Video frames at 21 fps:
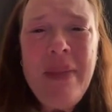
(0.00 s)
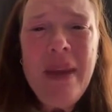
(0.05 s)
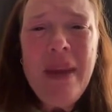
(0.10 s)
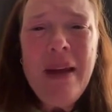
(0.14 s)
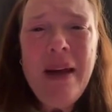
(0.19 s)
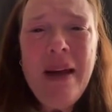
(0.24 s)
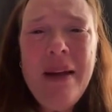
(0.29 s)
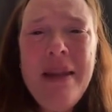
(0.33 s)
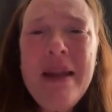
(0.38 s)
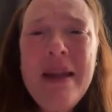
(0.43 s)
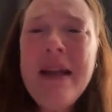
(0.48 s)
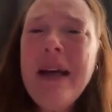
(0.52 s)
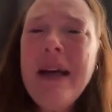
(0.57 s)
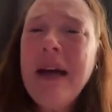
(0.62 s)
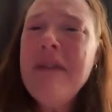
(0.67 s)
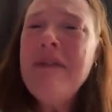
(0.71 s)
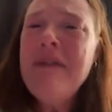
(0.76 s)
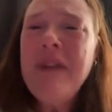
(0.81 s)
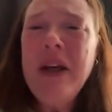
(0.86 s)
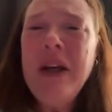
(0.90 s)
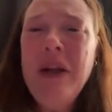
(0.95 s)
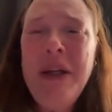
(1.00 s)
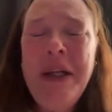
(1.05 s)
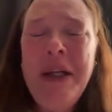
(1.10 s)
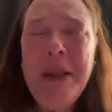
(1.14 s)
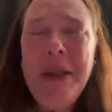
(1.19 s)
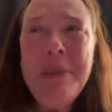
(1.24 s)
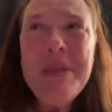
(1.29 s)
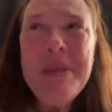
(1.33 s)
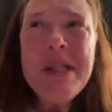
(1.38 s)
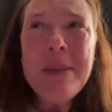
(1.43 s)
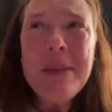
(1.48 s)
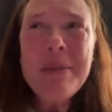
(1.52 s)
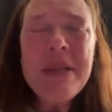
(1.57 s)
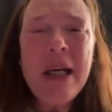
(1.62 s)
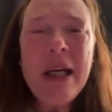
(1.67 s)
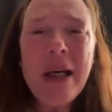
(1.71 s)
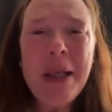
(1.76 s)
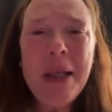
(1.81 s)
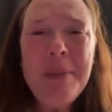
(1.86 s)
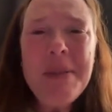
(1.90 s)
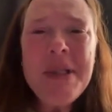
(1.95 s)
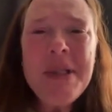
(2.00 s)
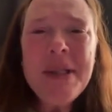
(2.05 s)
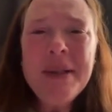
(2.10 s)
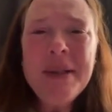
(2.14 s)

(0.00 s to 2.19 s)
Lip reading: I think I feel him sometimes.